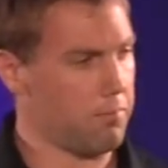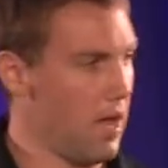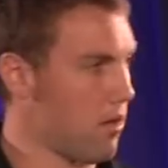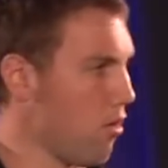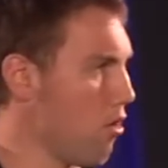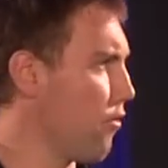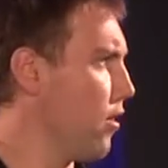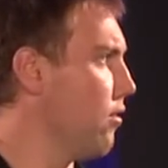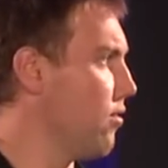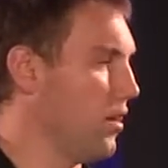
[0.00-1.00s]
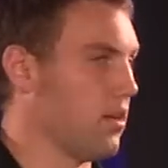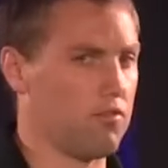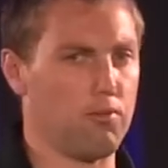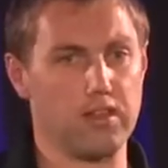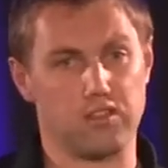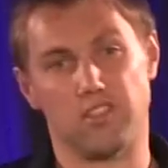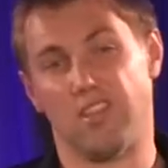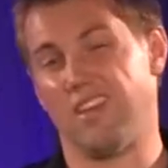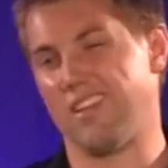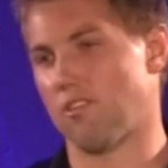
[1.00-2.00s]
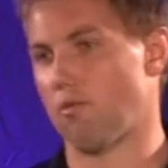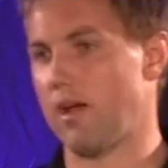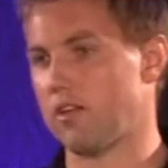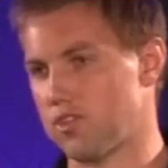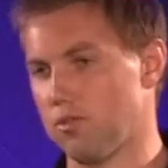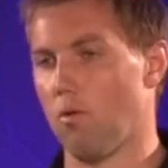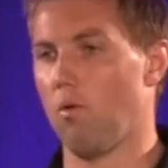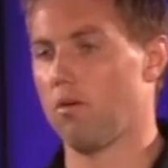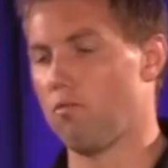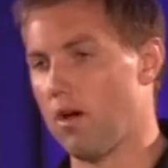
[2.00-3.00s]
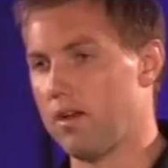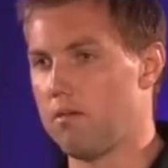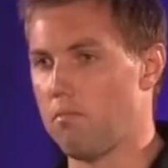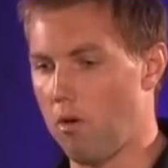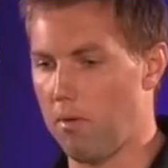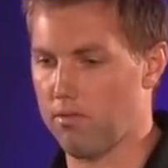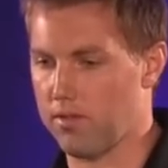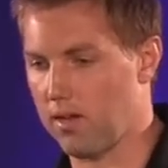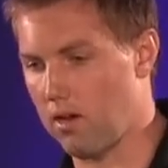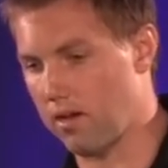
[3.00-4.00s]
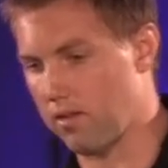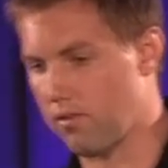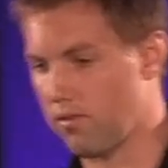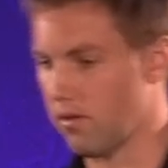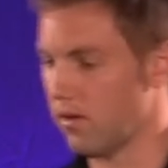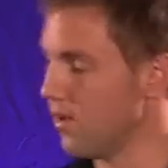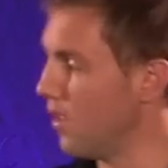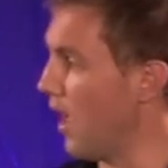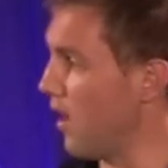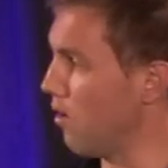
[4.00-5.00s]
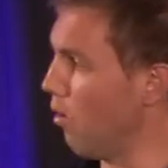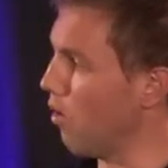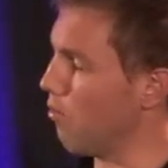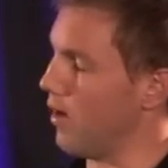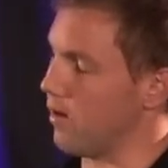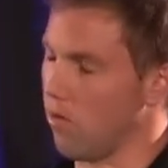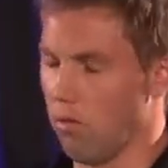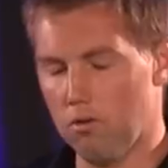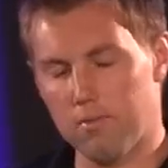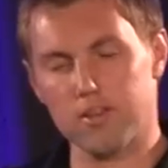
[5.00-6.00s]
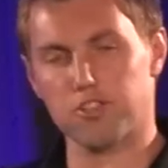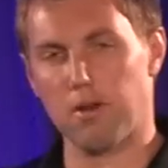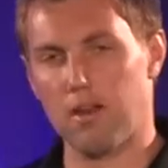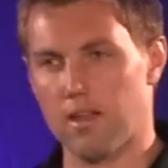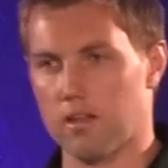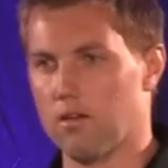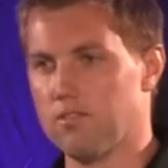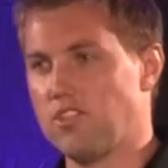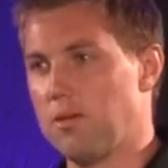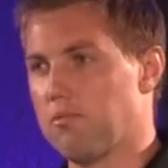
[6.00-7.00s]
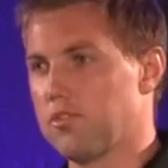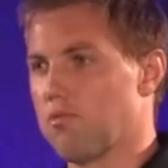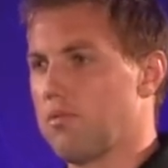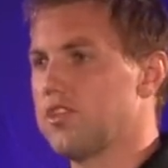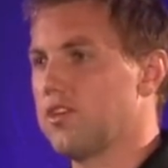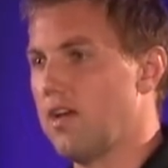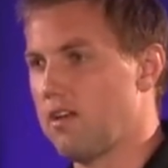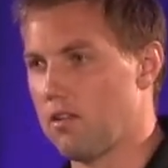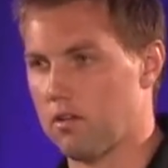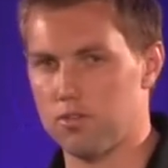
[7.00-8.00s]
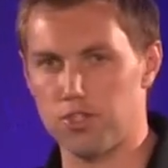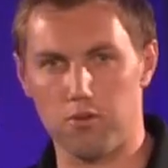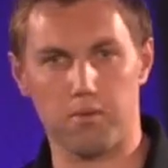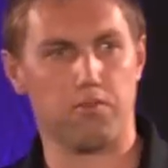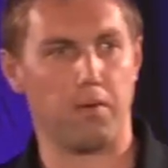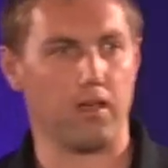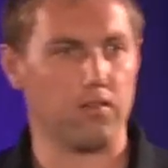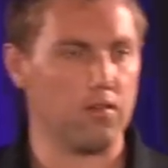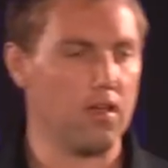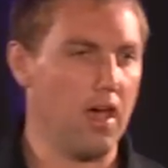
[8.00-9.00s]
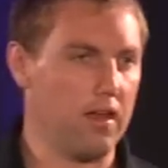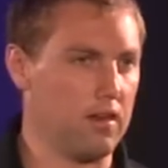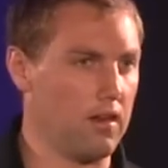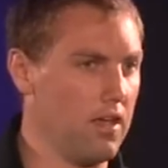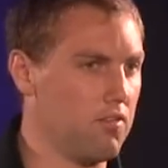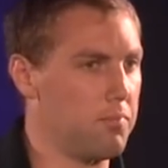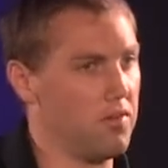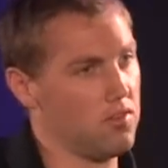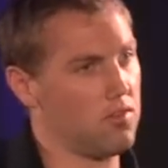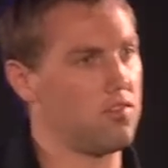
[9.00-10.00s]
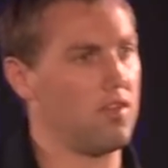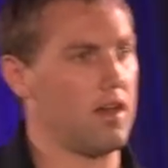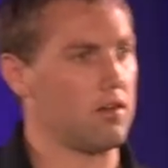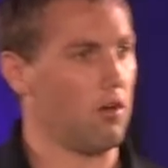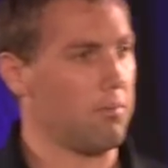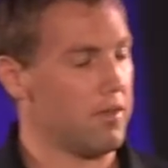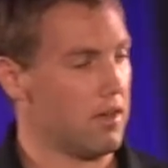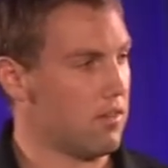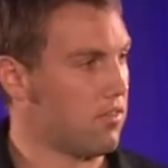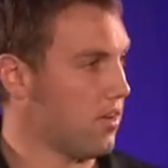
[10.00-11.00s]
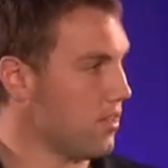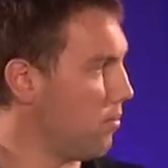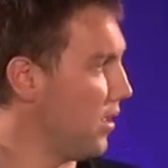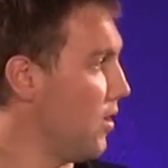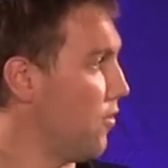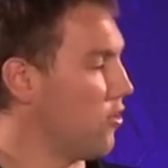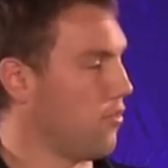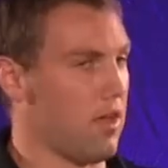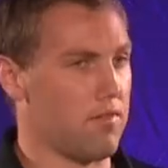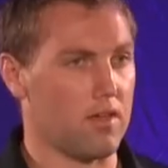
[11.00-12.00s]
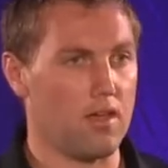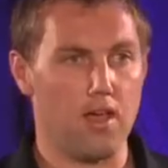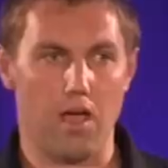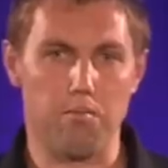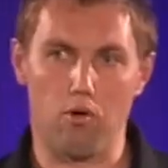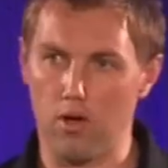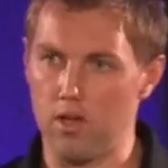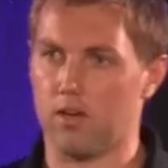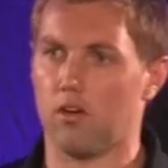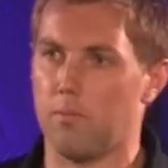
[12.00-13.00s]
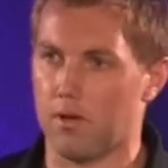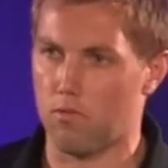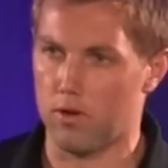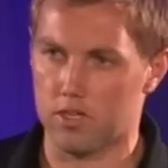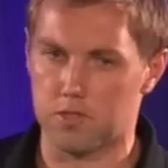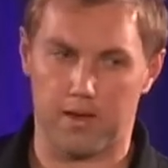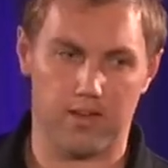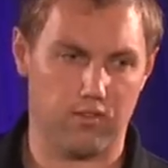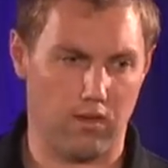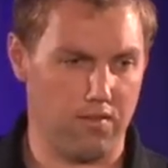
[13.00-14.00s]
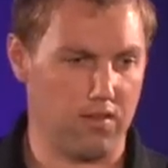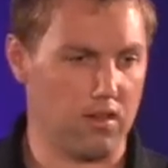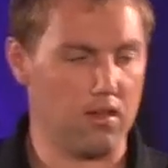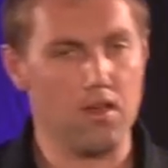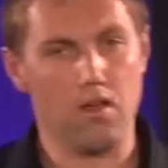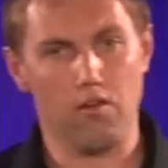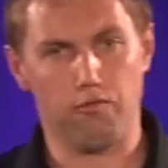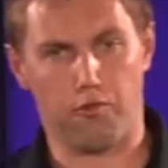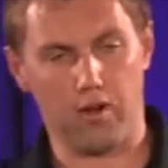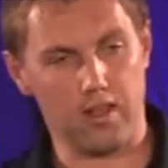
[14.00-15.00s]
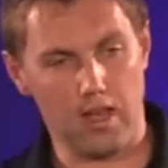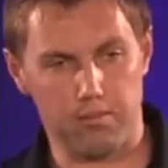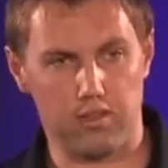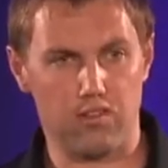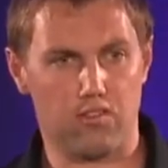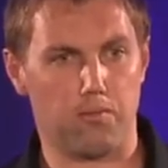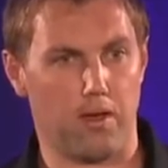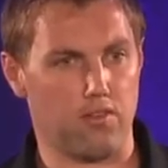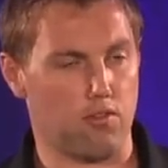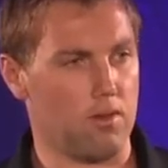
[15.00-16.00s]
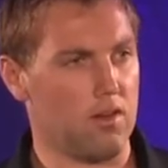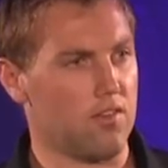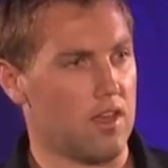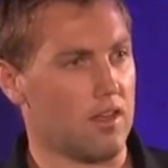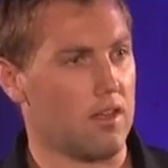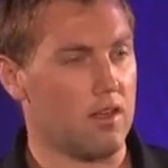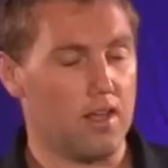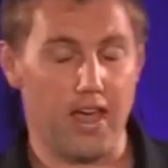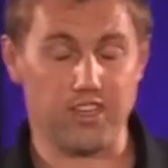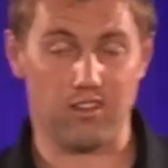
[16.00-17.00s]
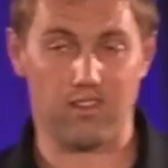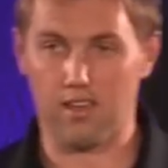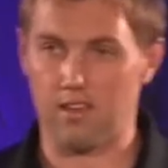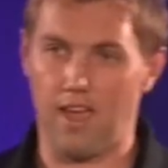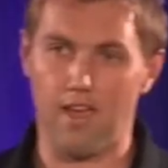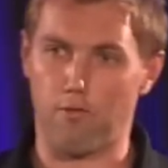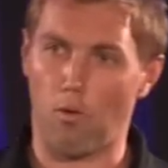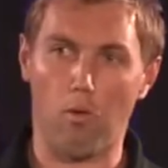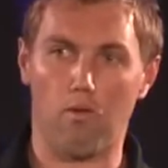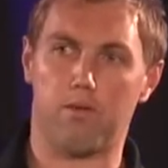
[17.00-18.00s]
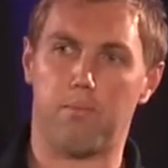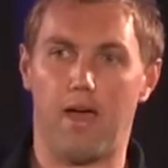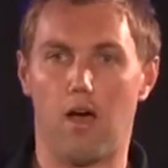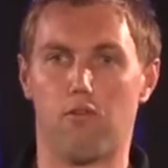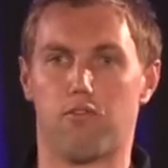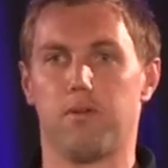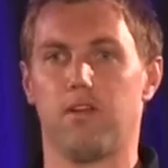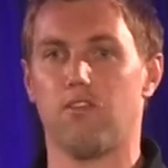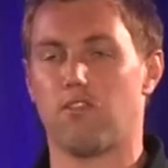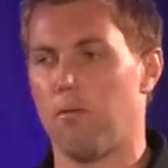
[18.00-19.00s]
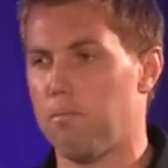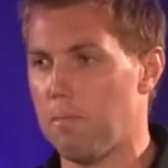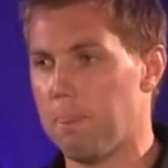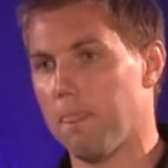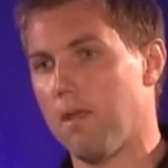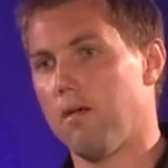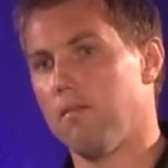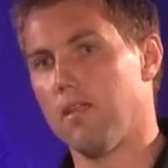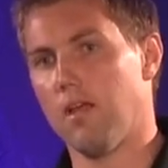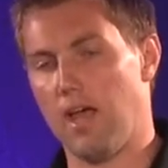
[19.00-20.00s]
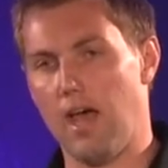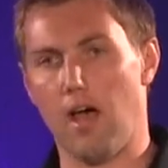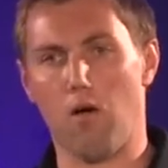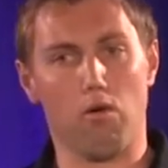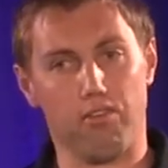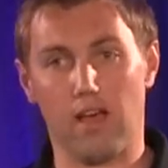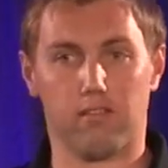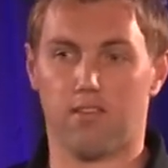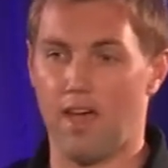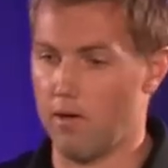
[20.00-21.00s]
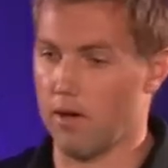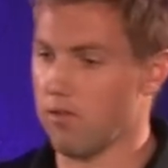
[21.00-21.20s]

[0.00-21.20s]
power over Ethernet, as well as extending the range to all-in-one and mobile thin clients. And an all-in-one is really that concept which originated in the consumer space. And then as businesses start adopting it and seeing the benefits of having a more ergonomic workspace, freeing up desk space, and really saying that actually they can have all of the power from a desktop without the tower.